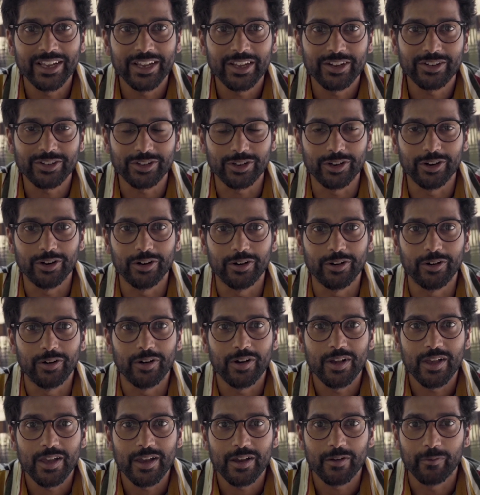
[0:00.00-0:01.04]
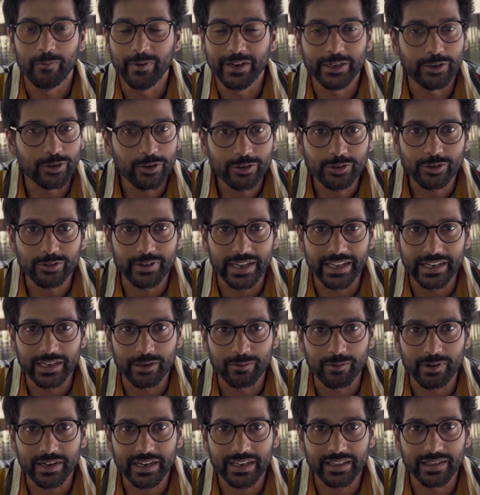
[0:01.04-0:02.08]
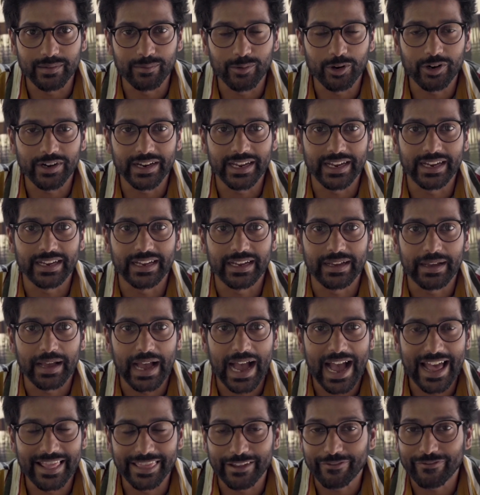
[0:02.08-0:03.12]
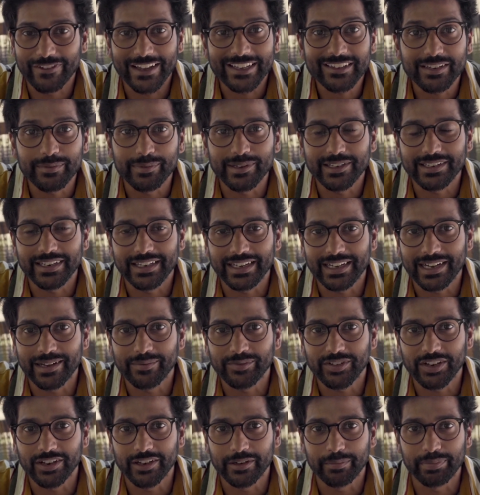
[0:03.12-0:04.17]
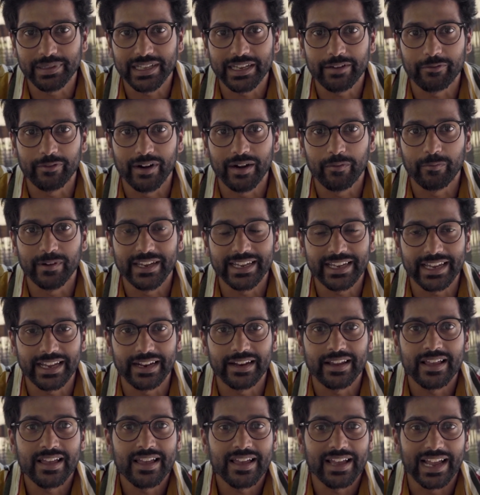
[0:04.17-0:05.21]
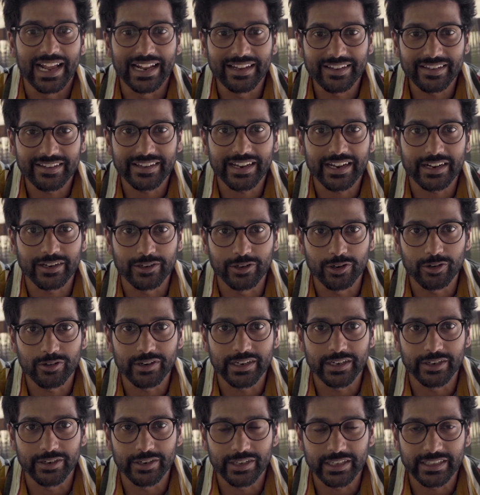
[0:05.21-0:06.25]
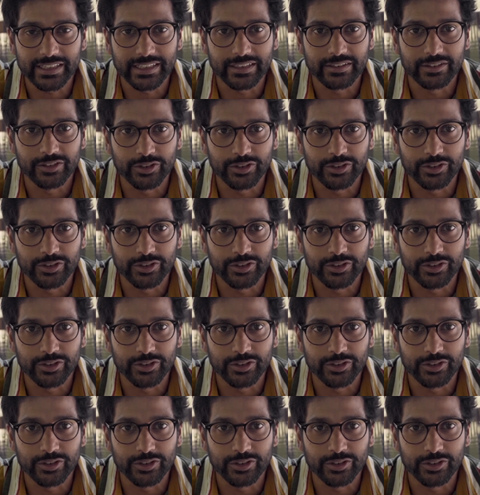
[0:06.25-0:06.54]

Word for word: So we don't do any work in the morning and the flexibility comes into play where we can instead go and do,